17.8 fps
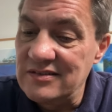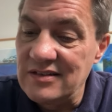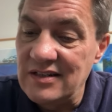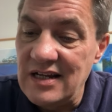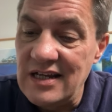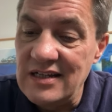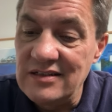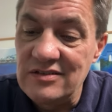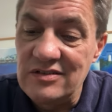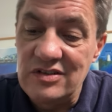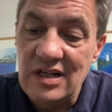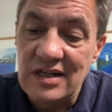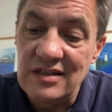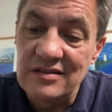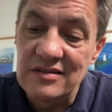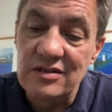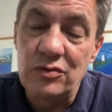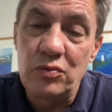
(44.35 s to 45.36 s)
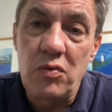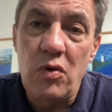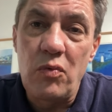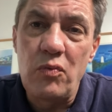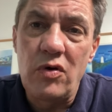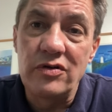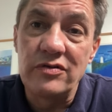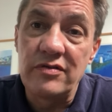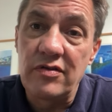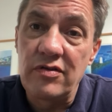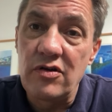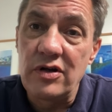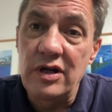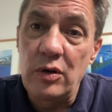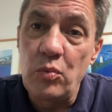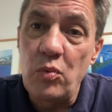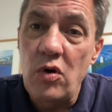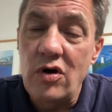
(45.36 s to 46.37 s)
Today is Genesis 1, 1 to
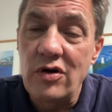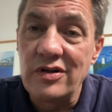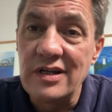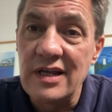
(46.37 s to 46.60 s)
31,